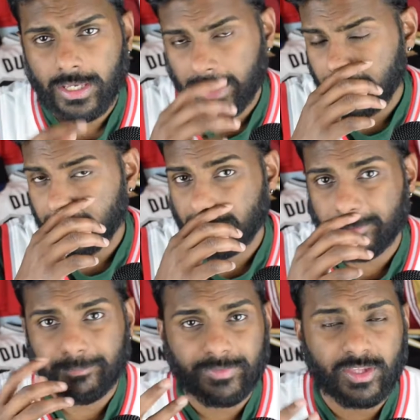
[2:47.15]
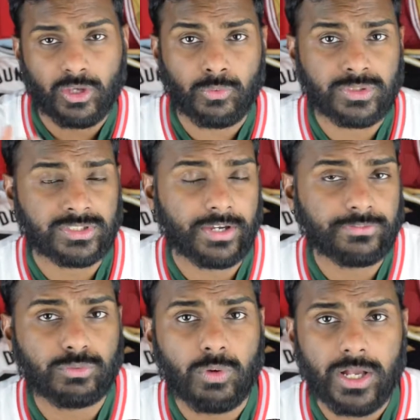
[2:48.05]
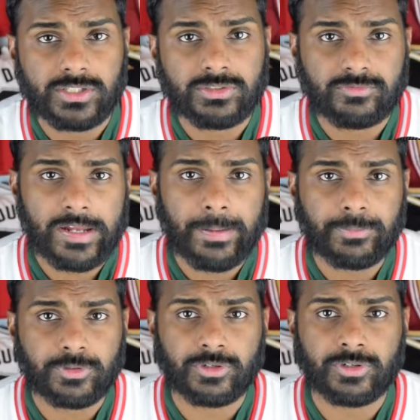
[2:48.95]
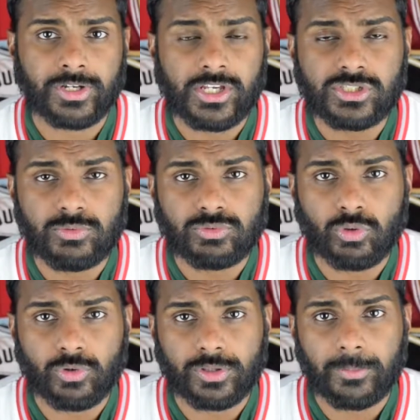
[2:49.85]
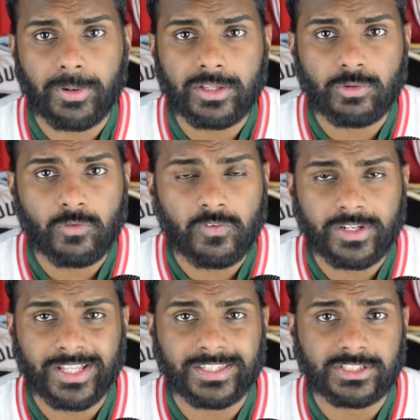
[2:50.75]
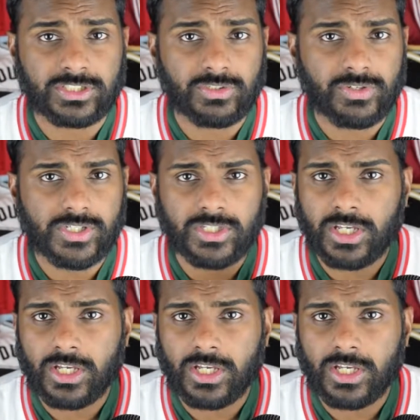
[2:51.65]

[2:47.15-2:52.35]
And it was tough to watch. Raptor Nation was holding their breath, hopefully nothing serious.